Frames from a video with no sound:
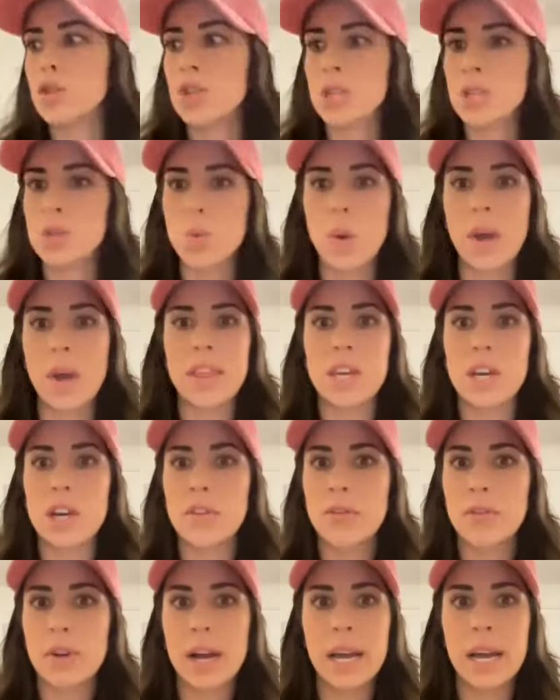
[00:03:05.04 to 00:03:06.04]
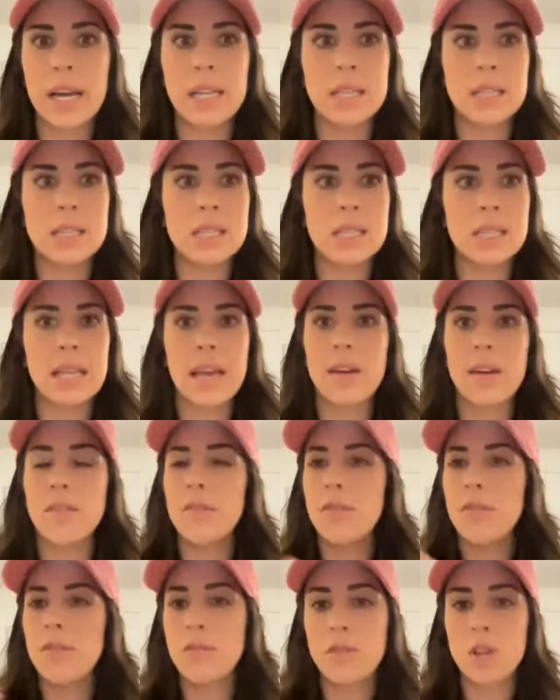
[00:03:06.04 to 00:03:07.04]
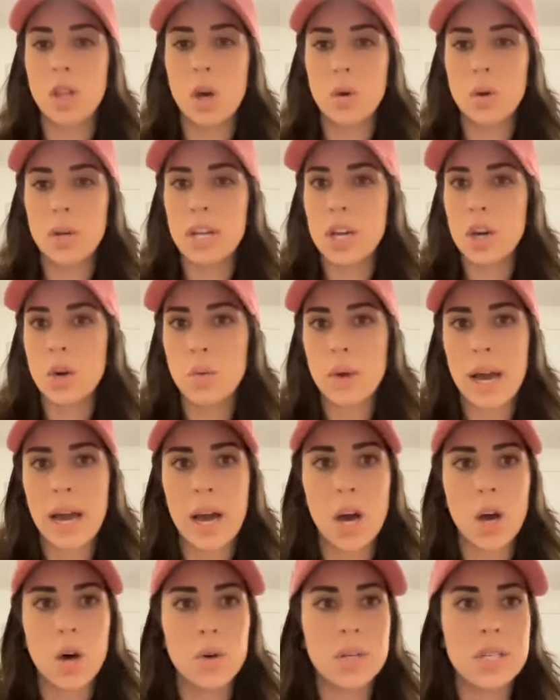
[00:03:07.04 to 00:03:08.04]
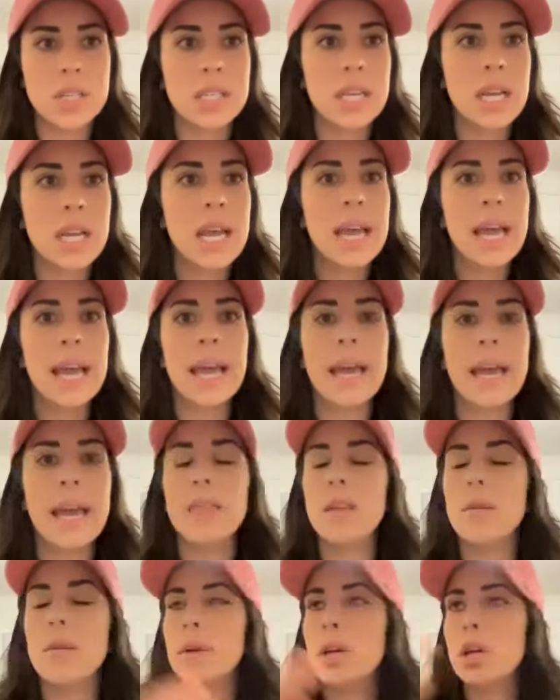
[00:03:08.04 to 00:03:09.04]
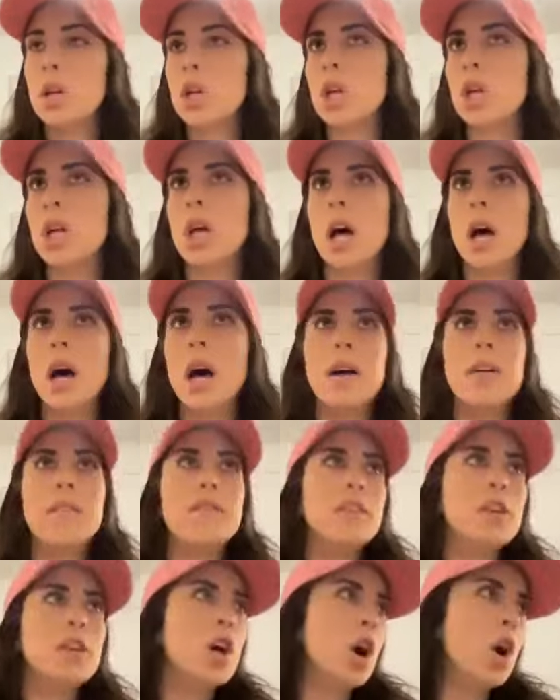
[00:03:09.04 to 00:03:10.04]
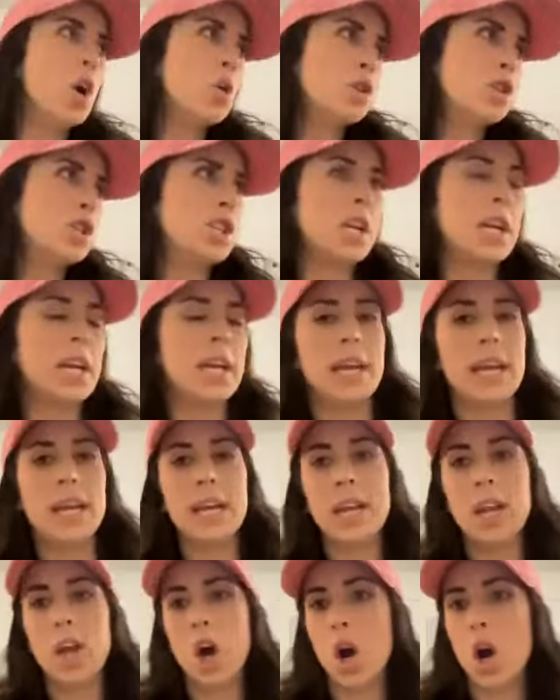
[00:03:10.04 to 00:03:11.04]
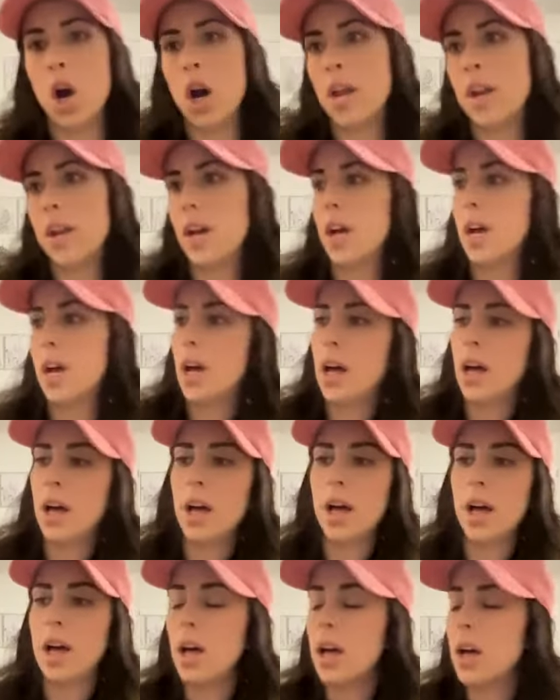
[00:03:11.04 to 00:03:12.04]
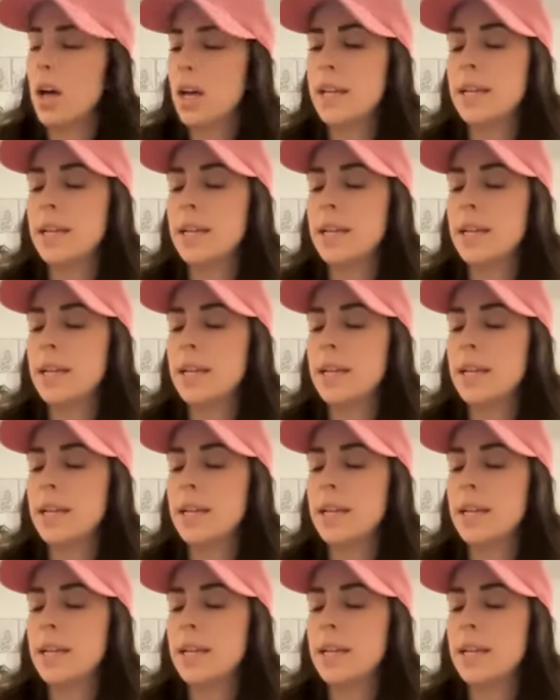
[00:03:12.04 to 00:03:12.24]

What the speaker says: just with your friends, like, floating around in the middle of the ocean on a